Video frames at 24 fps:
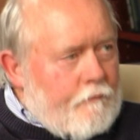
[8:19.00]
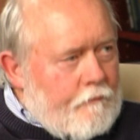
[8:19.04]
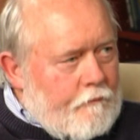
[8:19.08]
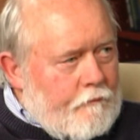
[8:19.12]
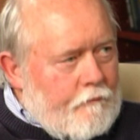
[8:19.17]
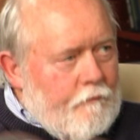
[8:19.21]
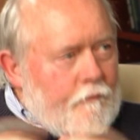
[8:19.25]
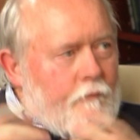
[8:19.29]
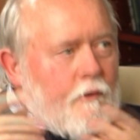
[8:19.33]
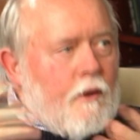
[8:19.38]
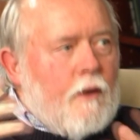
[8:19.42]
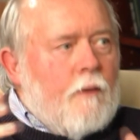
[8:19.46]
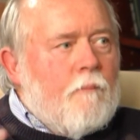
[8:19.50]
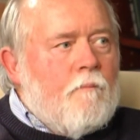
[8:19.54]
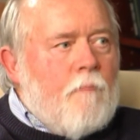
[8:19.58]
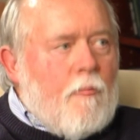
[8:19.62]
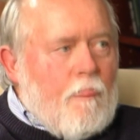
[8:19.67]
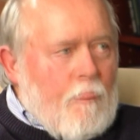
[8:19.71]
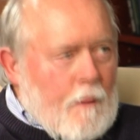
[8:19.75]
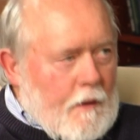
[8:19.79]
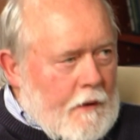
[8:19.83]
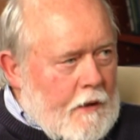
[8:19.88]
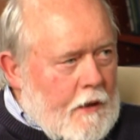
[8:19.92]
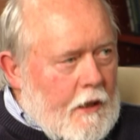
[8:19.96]
Right,
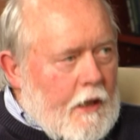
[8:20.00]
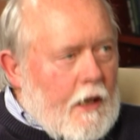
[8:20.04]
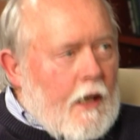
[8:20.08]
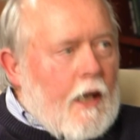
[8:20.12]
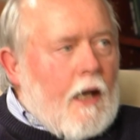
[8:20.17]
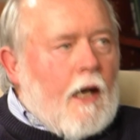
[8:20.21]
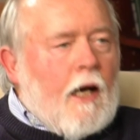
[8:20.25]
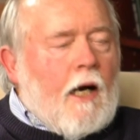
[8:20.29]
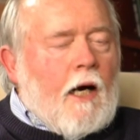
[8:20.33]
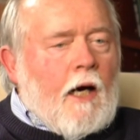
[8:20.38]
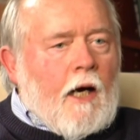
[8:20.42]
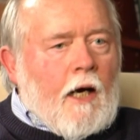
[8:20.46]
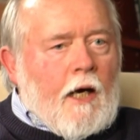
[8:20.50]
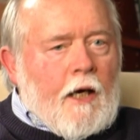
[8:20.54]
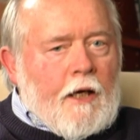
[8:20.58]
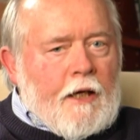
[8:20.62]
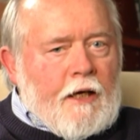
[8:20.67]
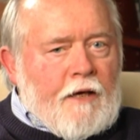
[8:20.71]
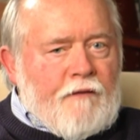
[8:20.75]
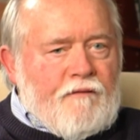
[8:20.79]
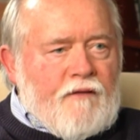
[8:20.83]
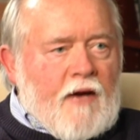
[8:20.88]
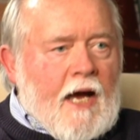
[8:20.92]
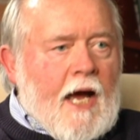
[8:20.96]
definitely, right. Uh,
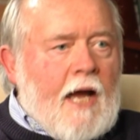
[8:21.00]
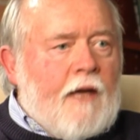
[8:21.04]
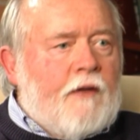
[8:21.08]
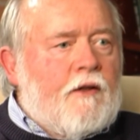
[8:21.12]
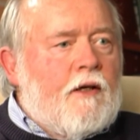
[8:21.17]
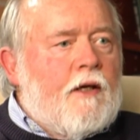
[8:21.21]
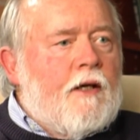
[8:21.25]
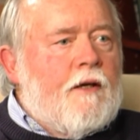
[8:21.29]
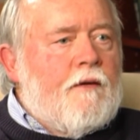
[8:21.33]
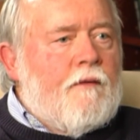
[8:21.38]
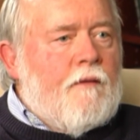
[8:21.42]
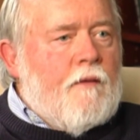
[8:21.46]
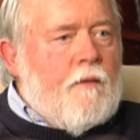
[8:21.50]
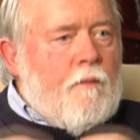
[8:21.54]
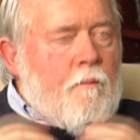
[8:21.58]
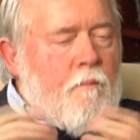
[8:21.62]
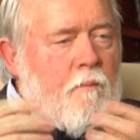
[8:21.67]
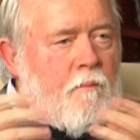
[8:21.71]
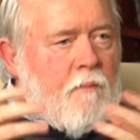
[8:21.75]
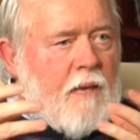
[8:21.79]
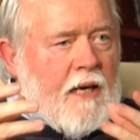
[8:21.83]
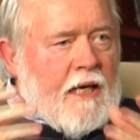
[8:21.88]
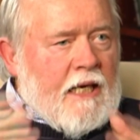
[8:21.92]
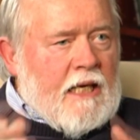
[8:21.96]
in fact, uh,
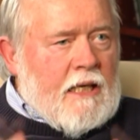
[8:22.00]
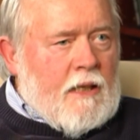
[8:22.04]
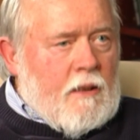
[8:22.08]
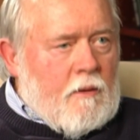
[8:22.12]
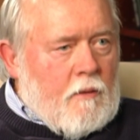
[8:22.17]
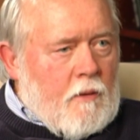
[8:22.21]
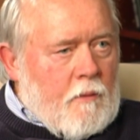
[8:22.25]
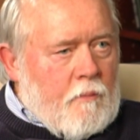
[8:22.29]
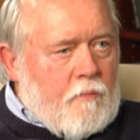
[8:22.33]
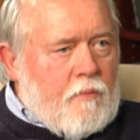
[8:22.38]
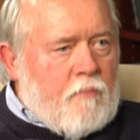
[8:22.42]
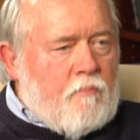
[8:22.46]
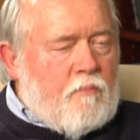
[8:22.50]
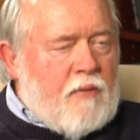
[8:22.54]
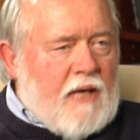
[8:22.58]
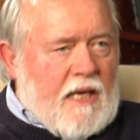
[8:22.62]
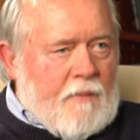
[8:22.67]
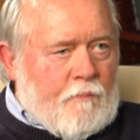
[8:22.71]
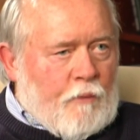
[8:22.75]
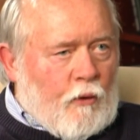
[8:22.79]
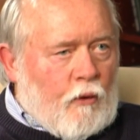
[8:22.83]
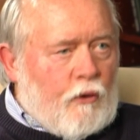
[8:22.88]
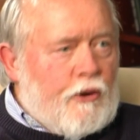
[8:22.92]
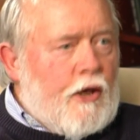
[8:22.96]
many
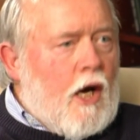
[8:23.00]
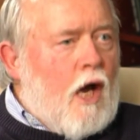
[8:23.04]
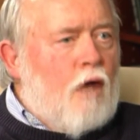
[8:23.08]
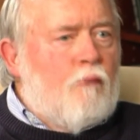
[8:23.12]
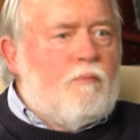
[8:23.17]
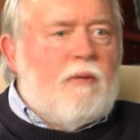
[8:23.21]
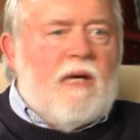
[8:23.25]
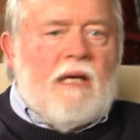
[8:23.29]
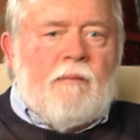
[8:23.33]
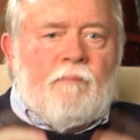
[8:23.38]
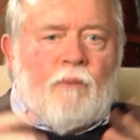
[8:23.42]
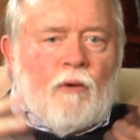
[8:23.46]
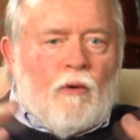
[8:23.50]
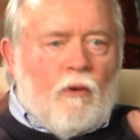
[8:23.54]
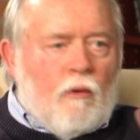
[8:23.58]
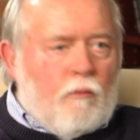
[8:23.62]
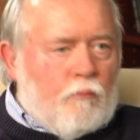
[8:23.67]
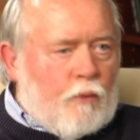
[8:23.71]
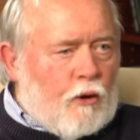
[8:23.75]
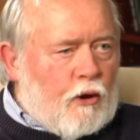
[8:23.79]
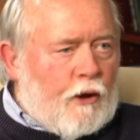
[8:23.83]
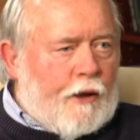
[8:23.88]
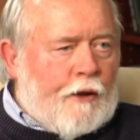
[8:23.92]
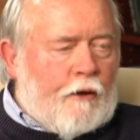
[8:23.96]
people, young people,
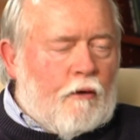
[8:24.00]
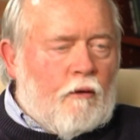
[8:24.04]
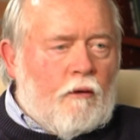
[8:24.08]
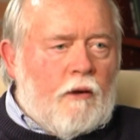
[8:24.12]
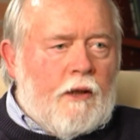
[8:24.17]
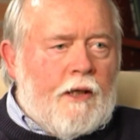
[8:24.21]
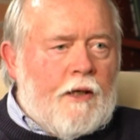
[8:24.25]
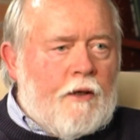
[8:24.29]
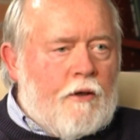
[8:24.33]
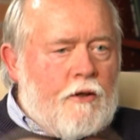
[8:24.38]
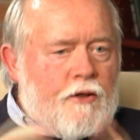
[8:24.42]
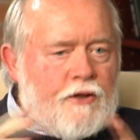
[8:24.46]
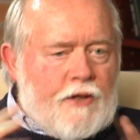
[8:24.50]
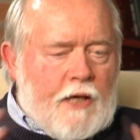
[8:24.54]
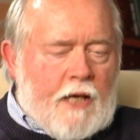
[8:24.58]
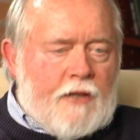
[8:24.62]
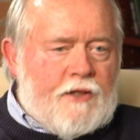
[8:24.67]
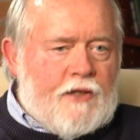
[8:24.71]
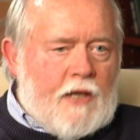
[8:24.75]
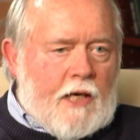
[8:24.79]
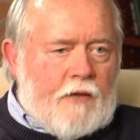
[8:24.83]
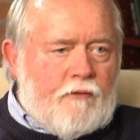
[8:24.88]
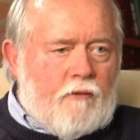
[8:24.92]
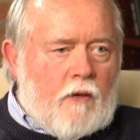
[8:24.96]
political leaders,
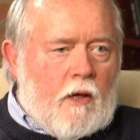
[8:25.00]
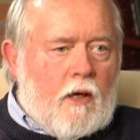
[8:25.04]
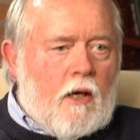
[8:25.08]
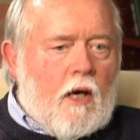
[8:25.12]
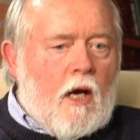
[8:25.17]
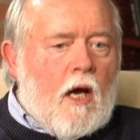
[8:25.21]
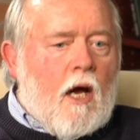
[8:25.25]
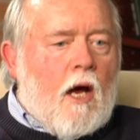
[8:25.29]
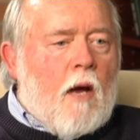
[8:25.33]
etc.,